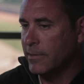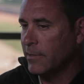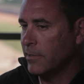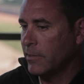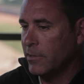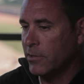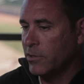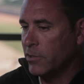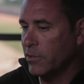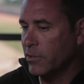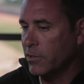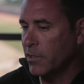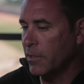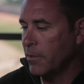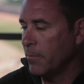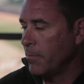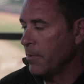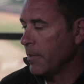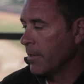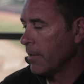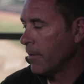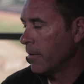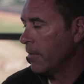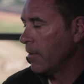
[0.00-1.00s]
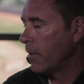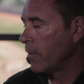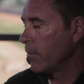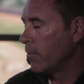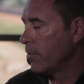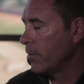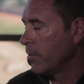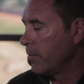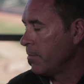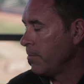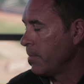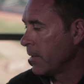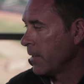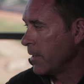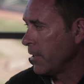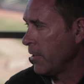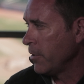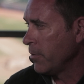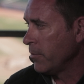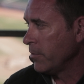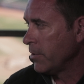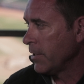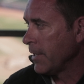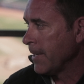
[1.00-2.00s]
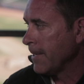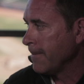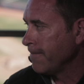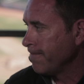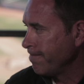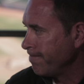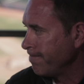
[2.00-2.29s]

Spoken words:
this is just going to be a real big, huge hit.